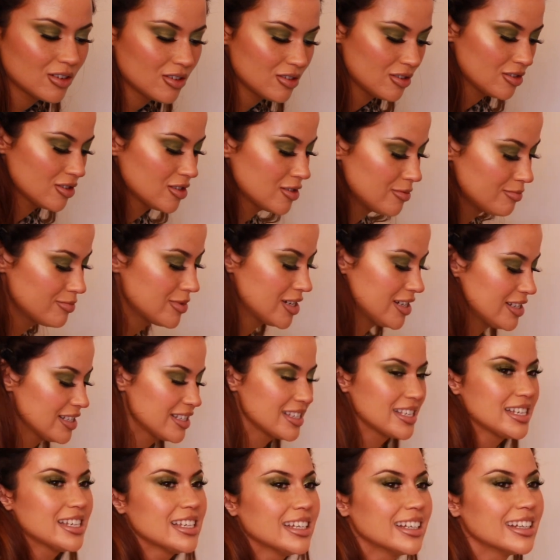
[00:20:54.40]
Oh,
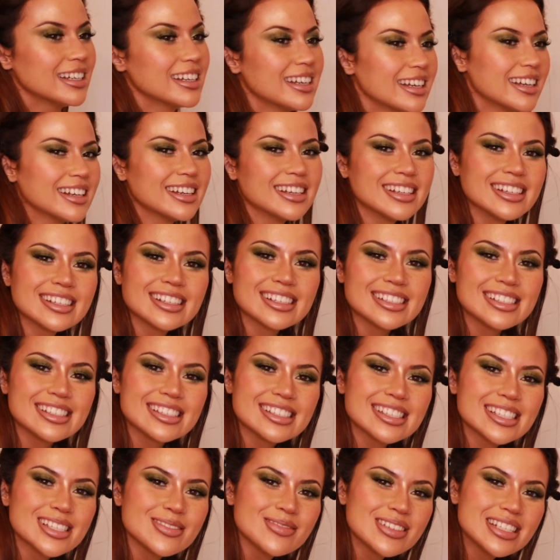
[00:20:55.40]
Mazzy. Can
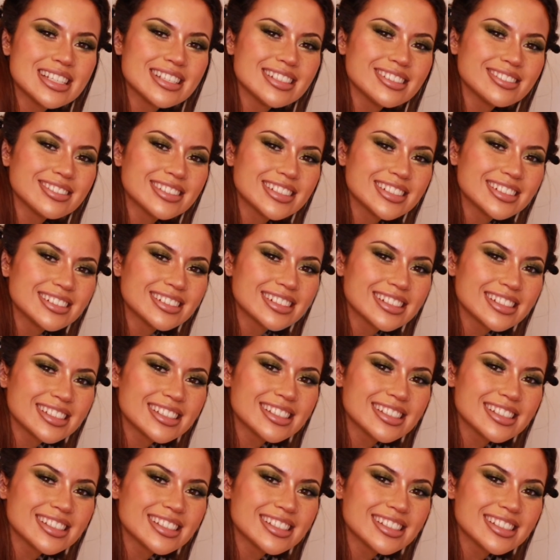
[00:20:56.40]
you see my little dog?